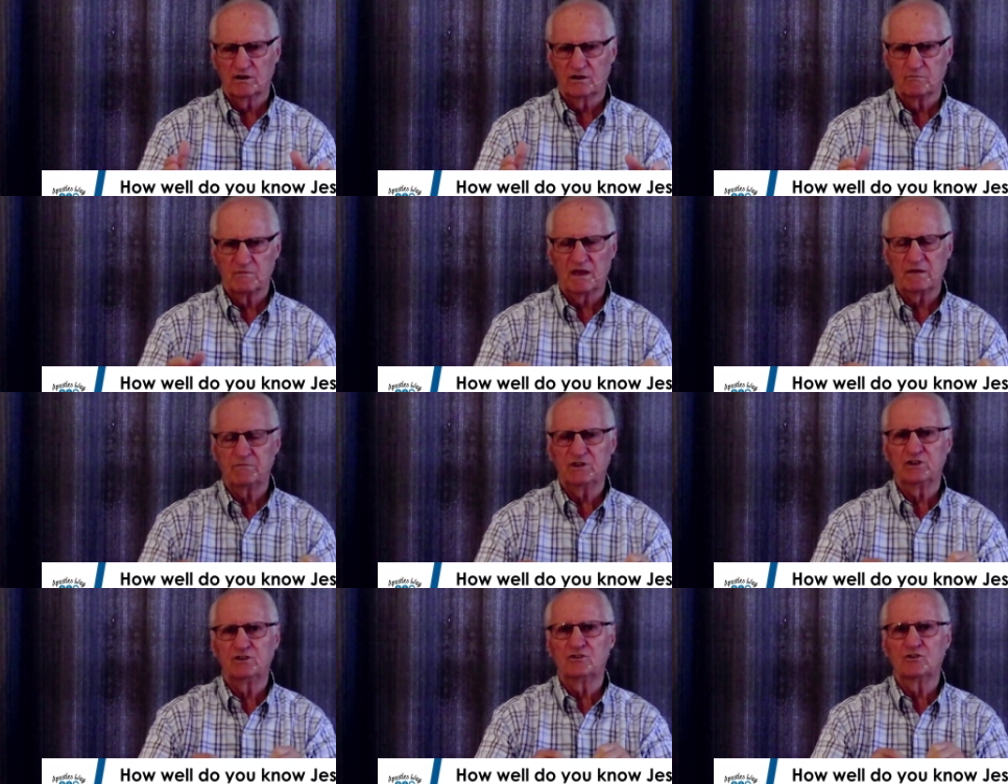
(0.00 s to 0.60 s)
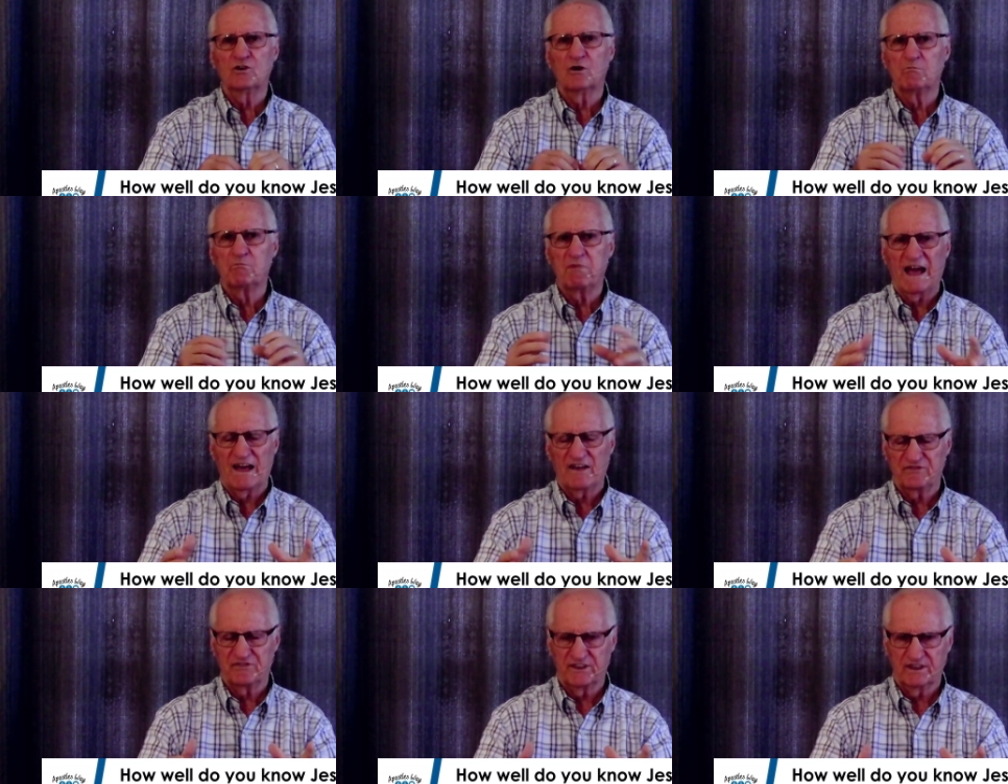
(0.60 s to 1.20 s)
Maybe you knew
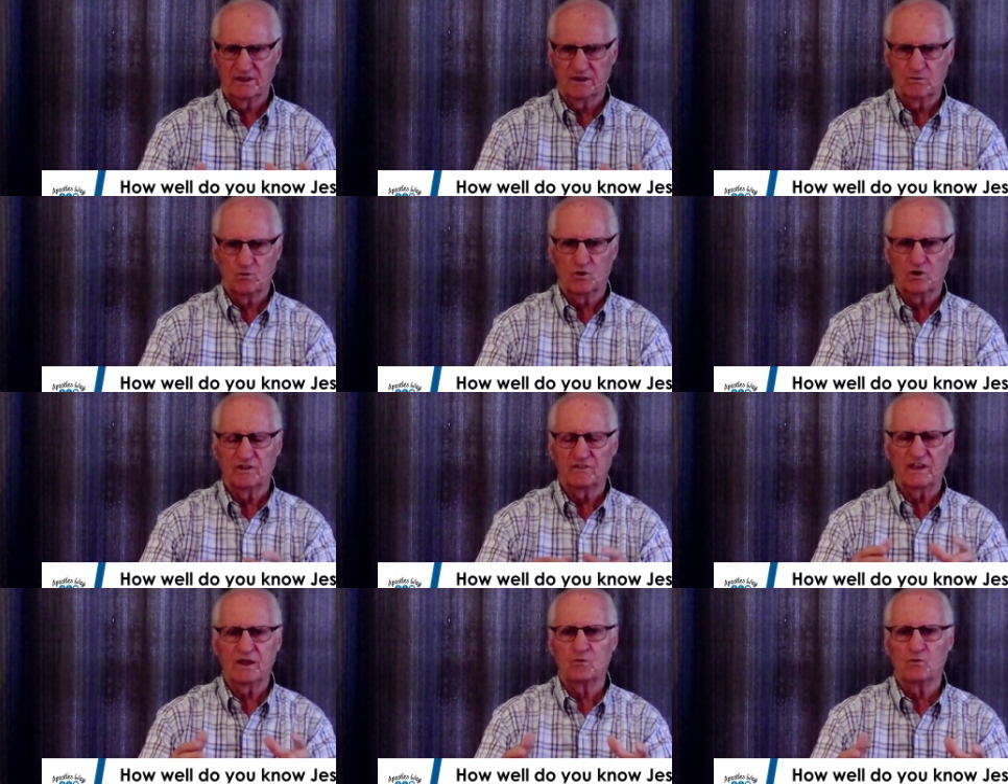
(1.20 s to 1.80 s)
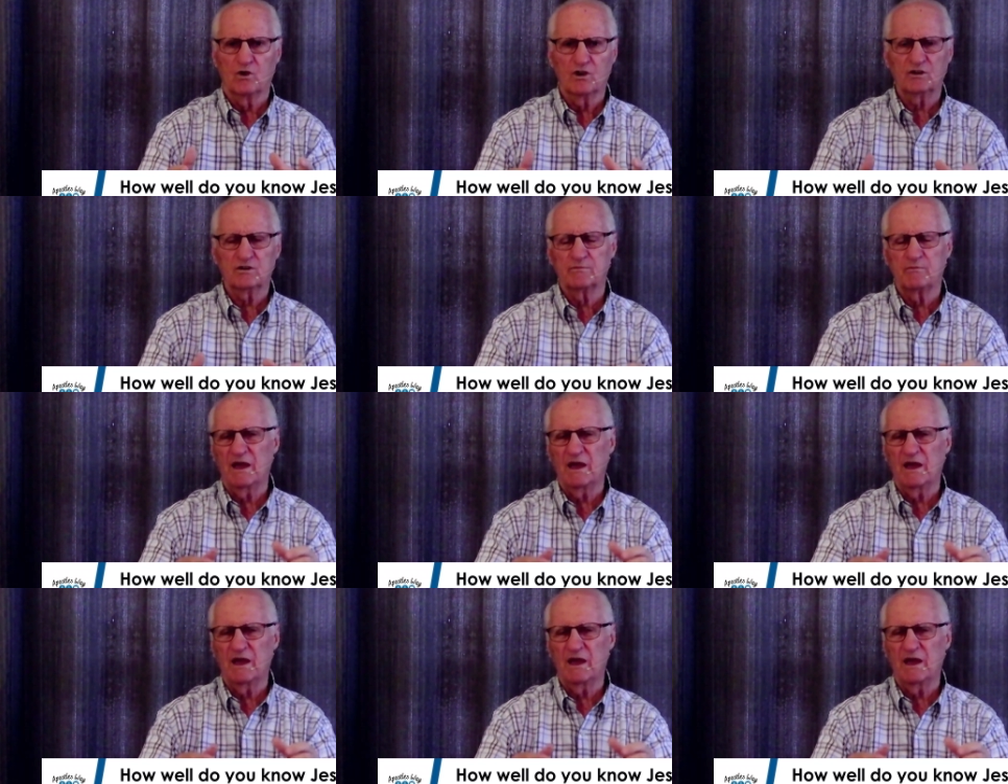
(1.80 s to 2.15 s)
about them, where they worked.